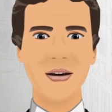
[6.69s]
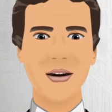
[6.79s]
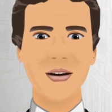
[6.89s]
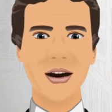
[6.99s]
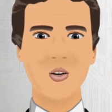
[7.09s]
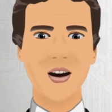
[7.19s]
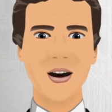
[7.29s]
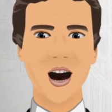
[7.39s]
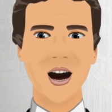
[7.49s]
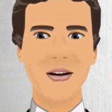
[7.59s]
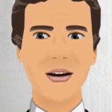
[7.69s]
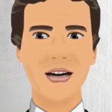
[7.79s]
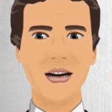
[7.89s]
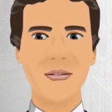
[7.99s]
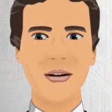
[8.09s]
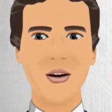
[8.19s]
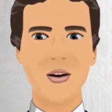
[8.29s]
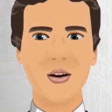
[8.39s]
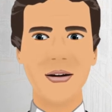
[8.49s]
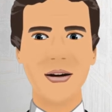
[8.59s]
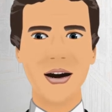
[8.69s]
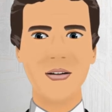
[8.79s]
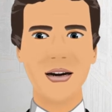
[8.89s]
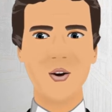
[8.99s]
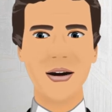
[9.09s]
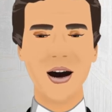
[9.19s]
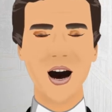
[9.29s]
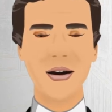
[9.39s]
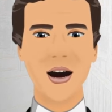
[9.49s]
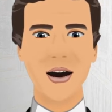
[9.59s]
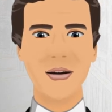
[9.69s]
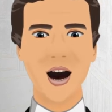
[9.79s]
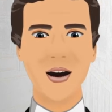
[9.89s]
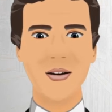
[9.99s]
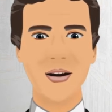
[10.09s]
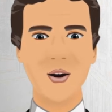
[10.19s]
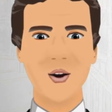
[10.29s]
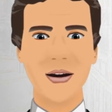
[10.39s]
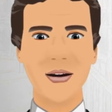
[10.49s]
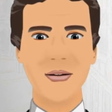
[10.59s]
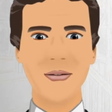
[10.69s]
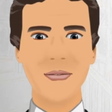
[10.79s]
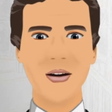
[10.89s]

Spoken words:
officially known as the Games of the XVIII Olympiad,